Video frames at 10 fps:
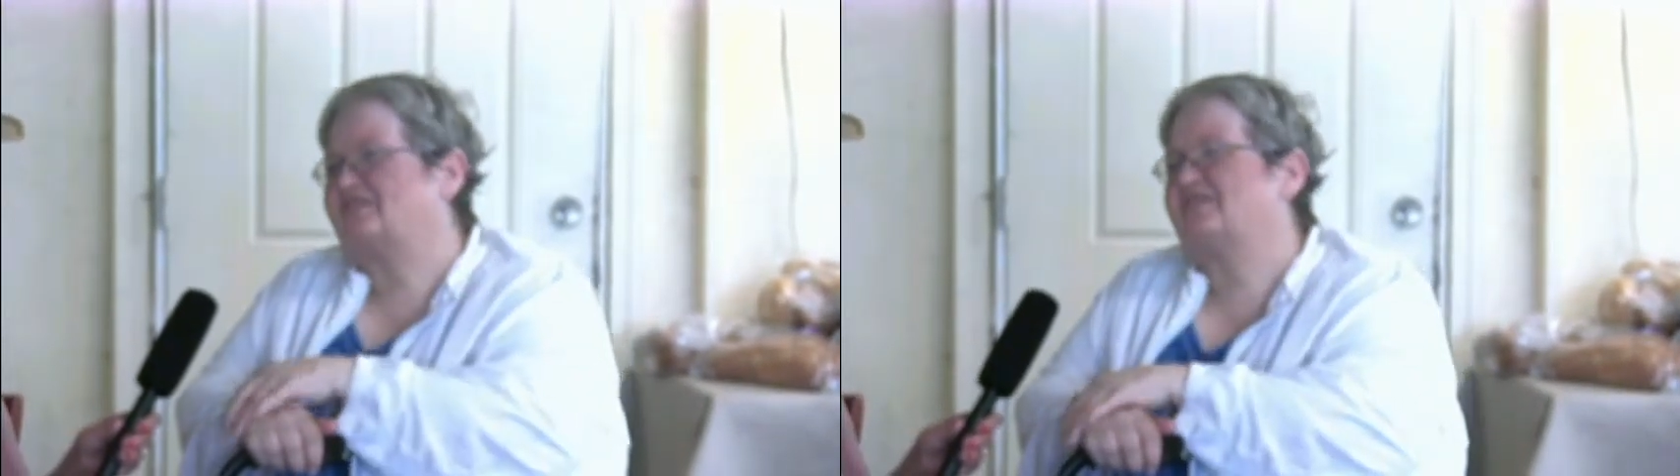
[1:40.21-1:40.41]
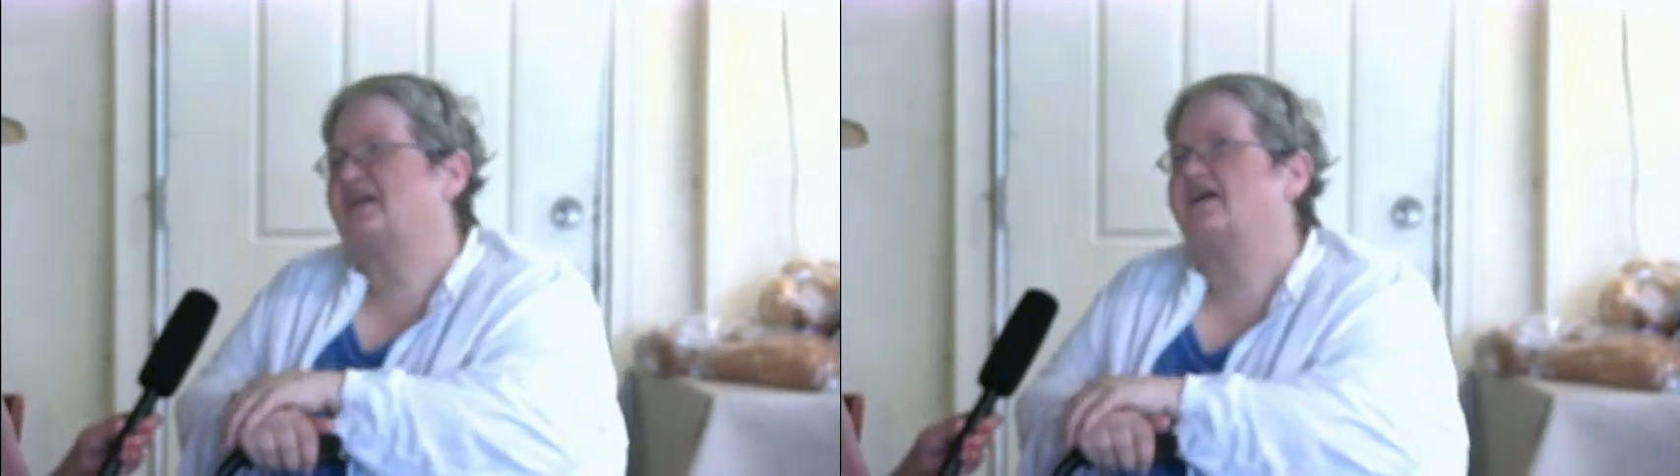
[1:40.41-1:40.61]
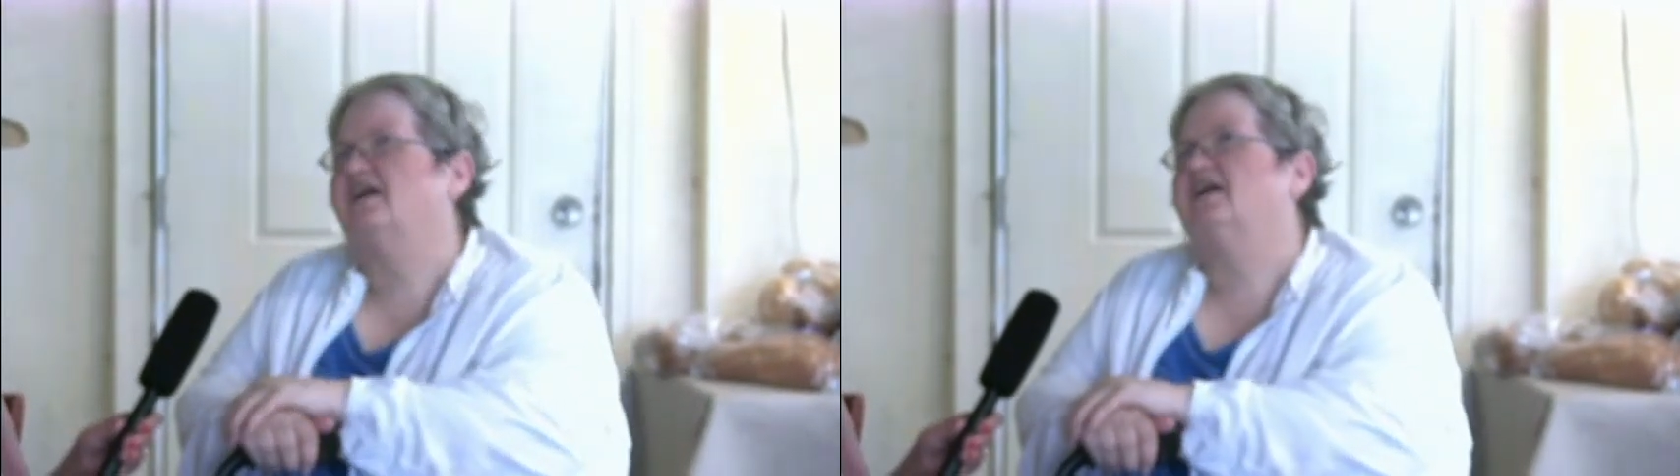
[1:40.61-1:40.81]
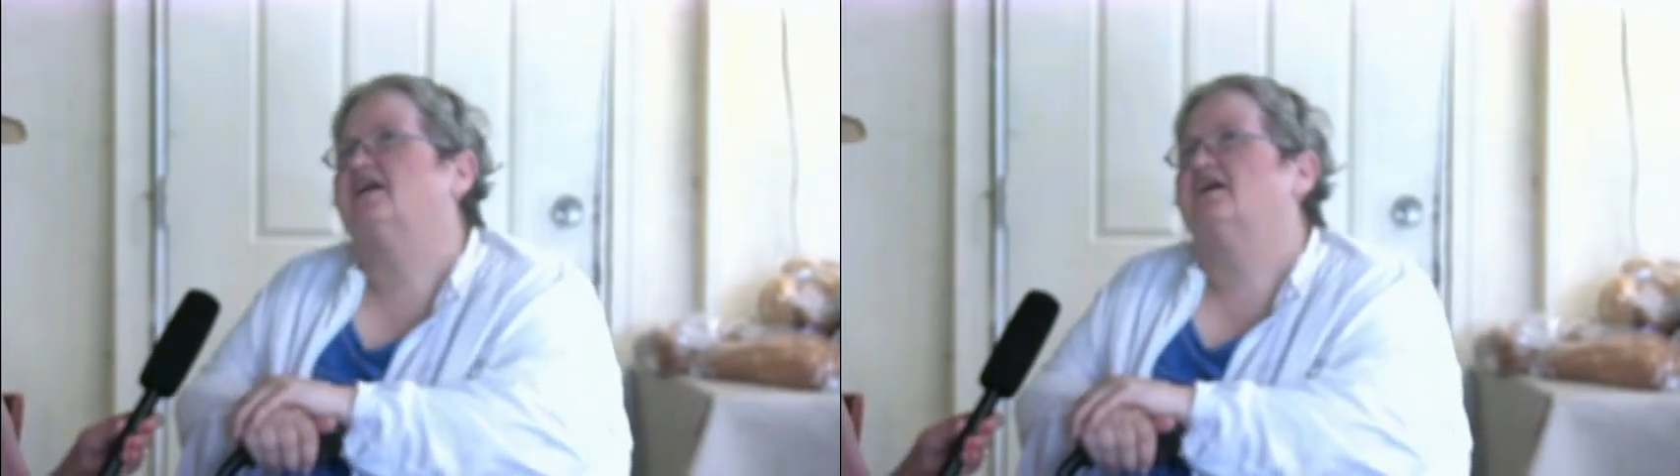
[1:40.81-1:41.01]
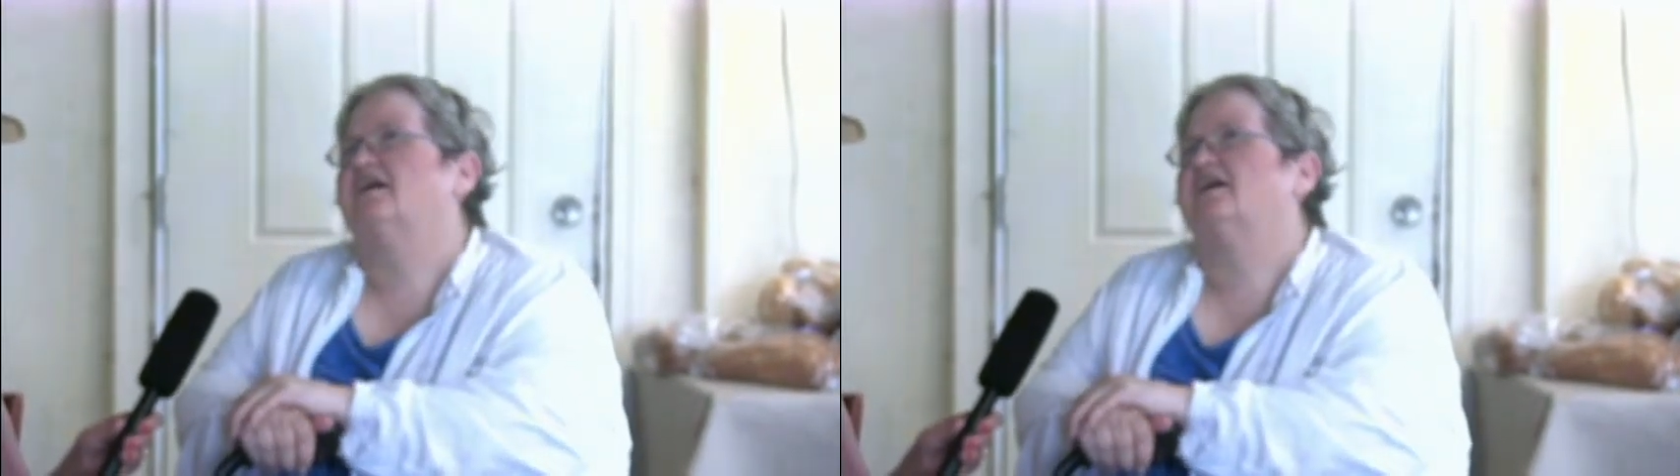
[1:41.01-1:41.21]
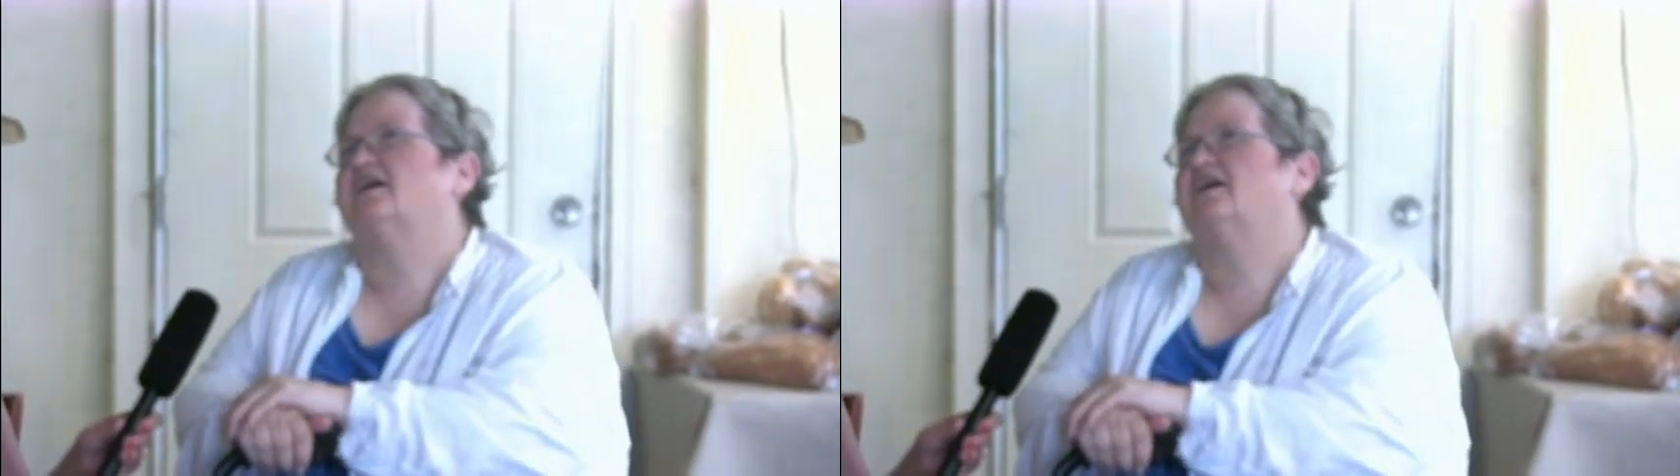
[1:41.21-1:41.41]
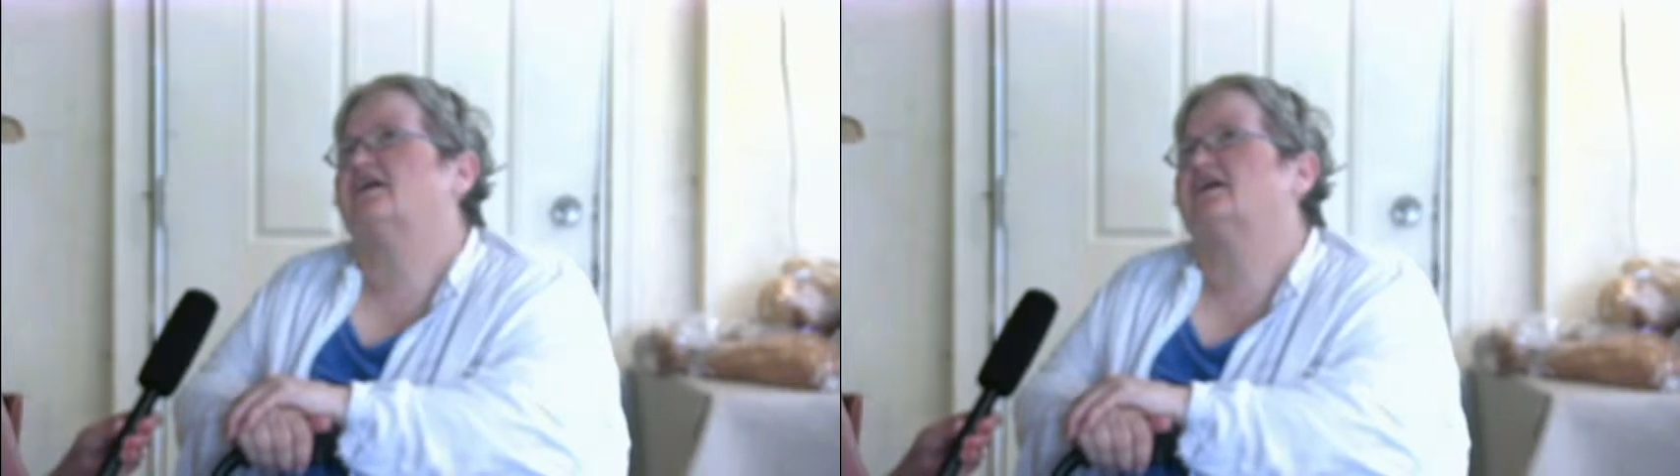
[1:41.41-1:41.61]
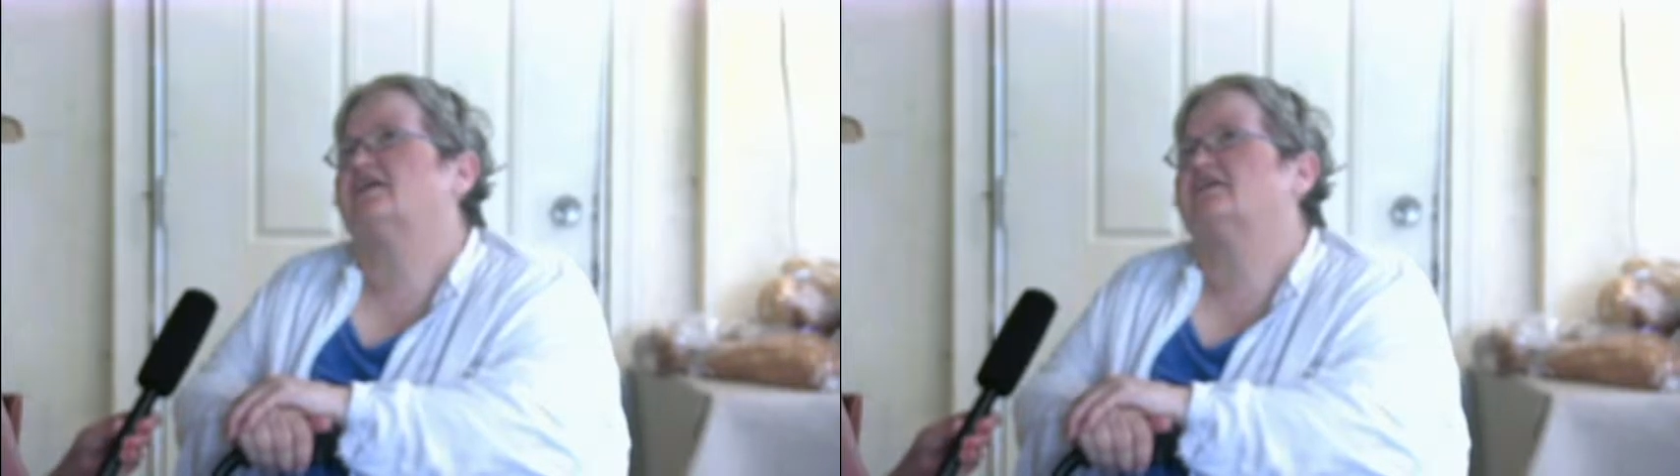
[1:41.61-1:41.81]
stay,
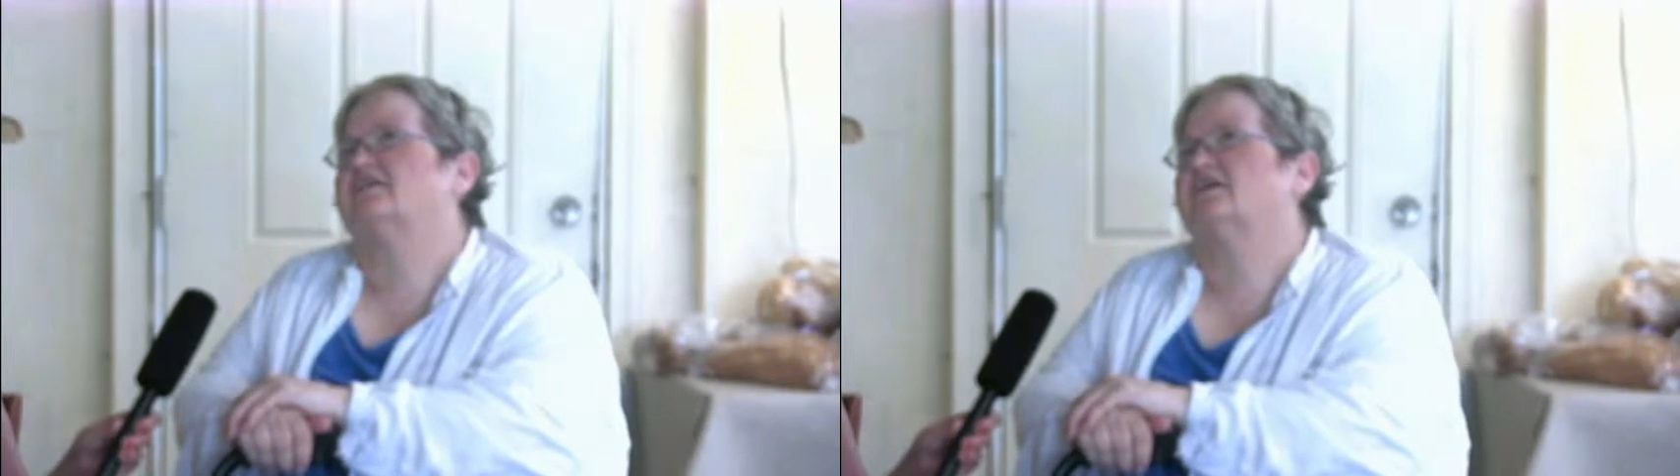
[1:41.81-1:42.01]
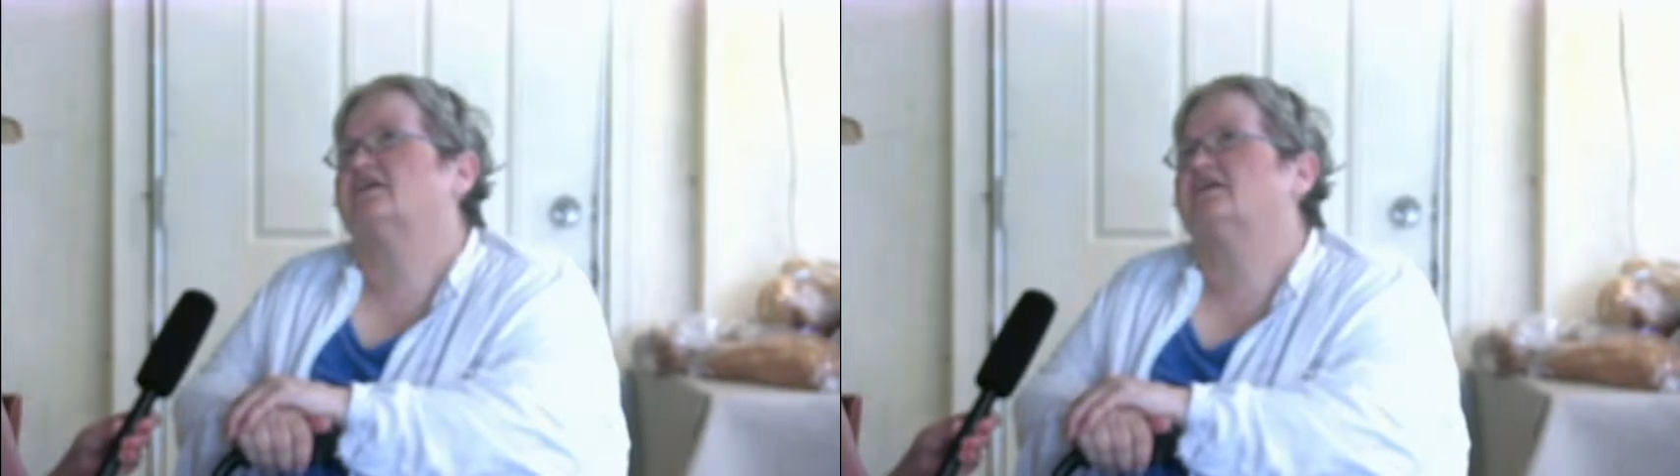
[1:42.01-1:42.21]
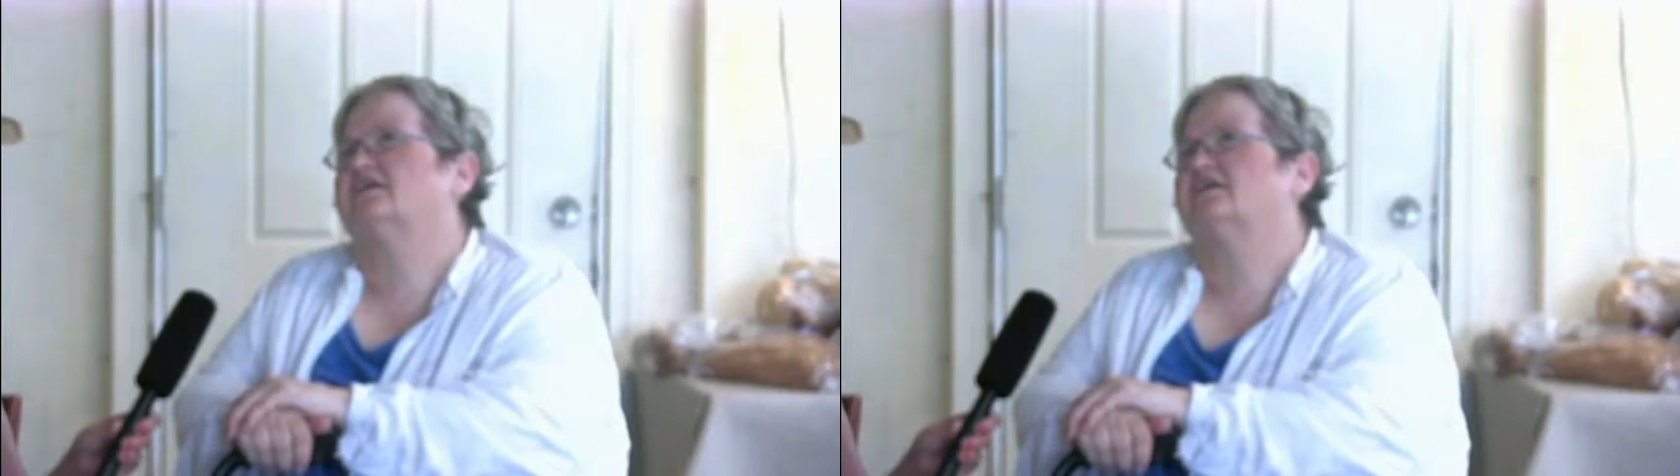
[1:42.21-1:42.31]
and